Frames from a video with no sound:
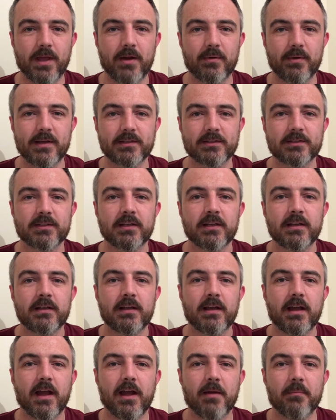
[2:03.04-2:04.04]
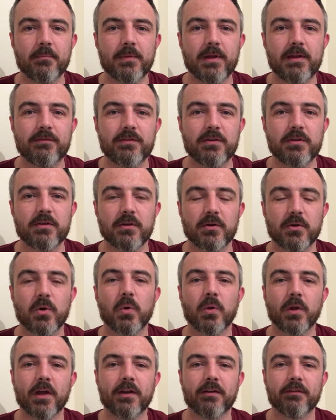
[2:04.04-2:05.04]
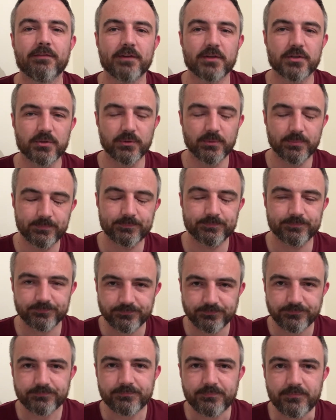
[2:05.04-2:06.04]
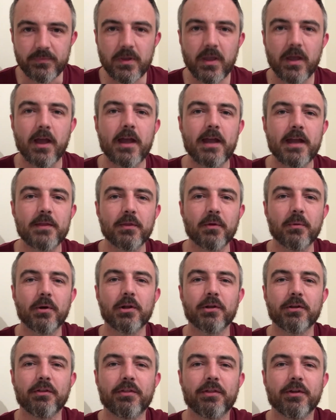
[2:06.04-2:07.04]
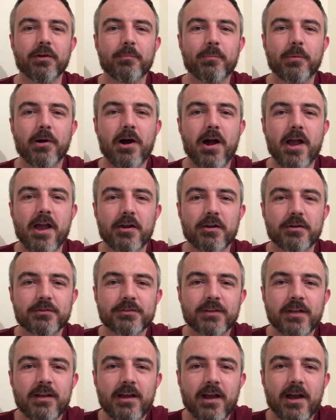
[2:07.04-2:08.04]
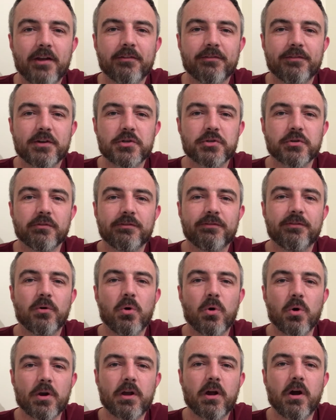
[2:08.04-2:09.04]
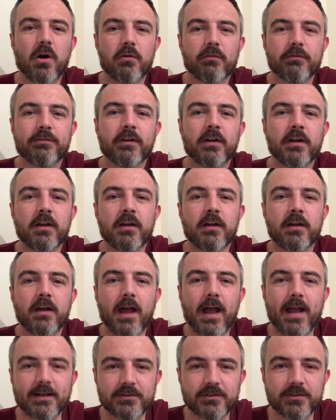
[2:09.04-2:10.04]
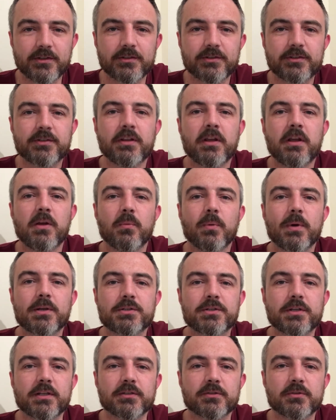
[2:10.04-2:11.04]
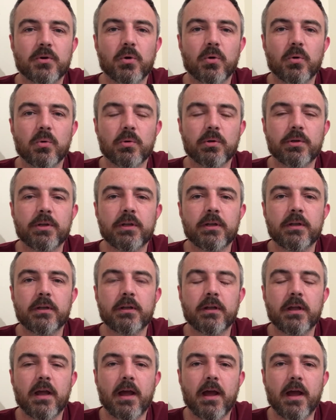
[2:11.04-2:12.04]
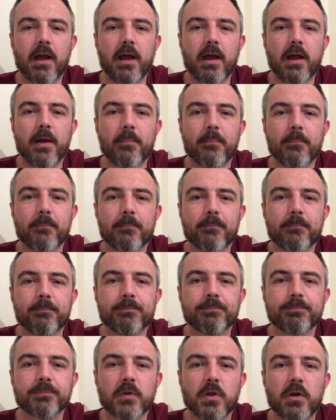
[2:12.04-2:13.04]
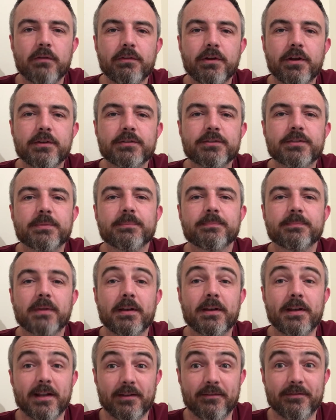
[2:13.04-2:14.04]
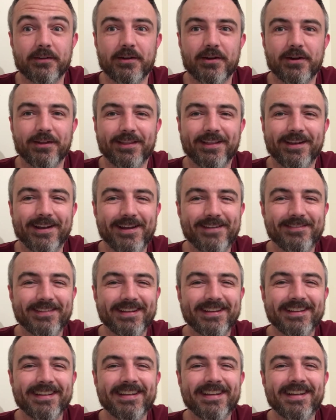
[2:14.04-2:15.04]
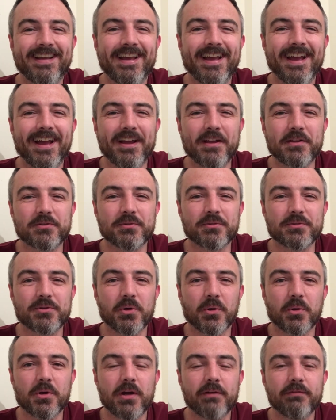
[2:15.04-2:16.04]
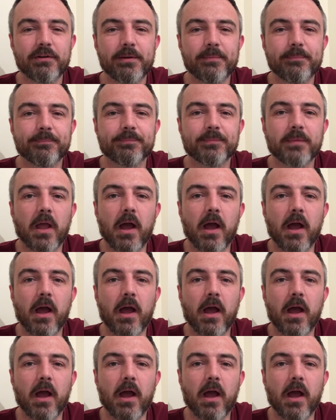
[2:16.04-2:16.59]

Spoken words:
There is, if you can call it an official, in the world of third-party add-ons, an official fork of Exodus, which is called Covenant. I nearly forgot the name then. So it's called Covenant.